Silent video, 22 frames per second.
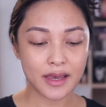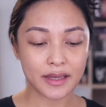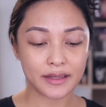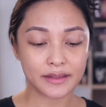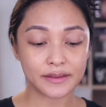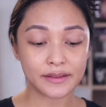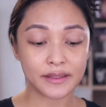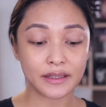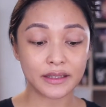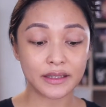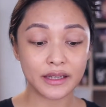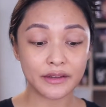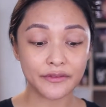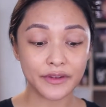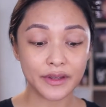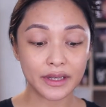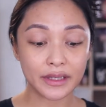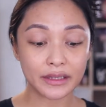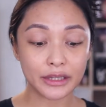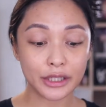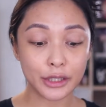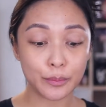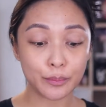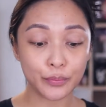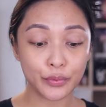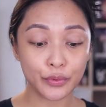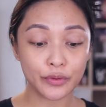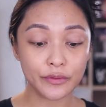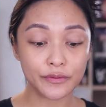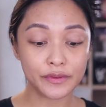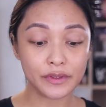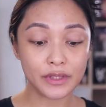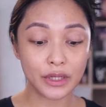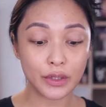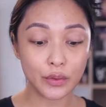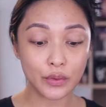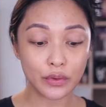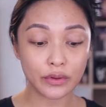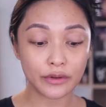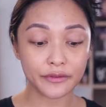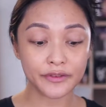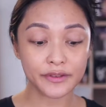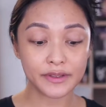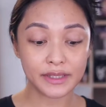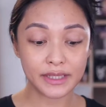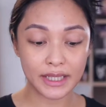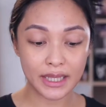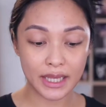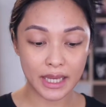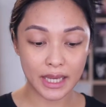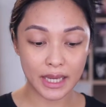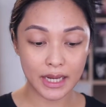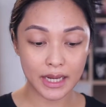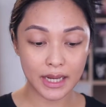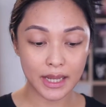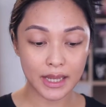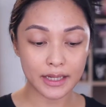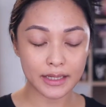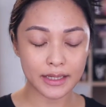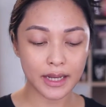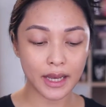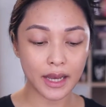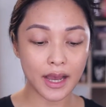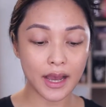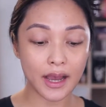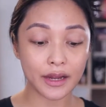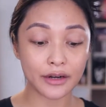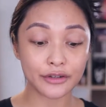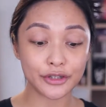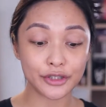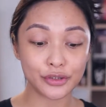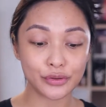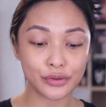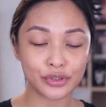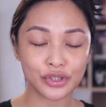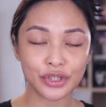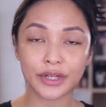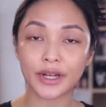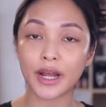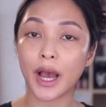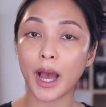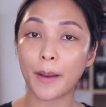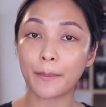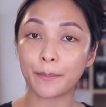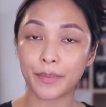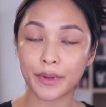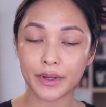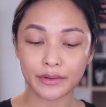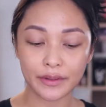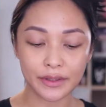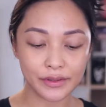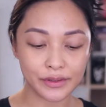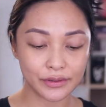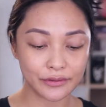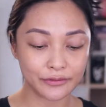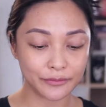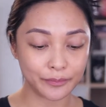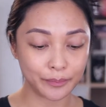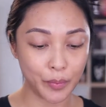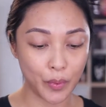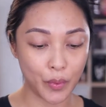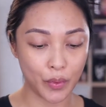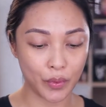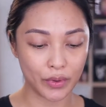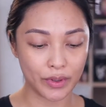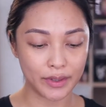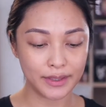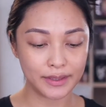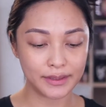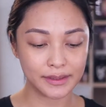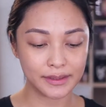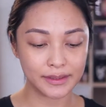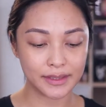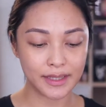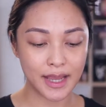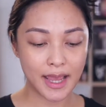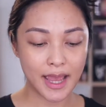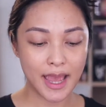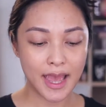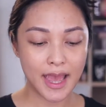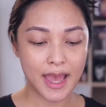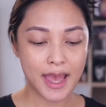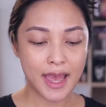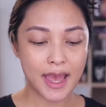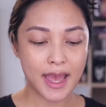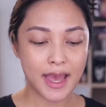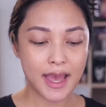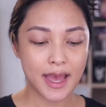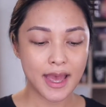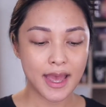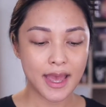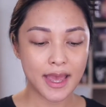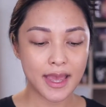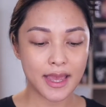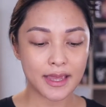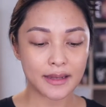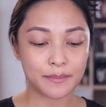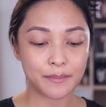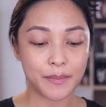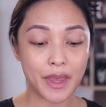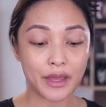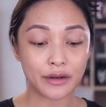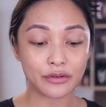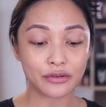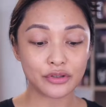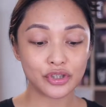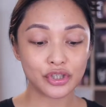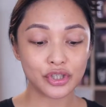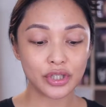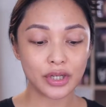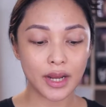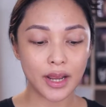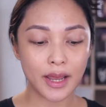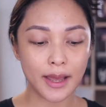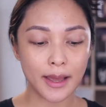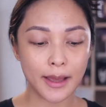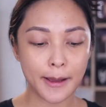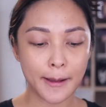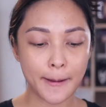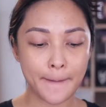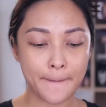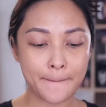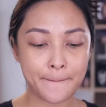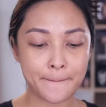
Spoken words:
Significantly improves the look of skin, nakaka-reduce siya ng appearance of pores, and meron siyang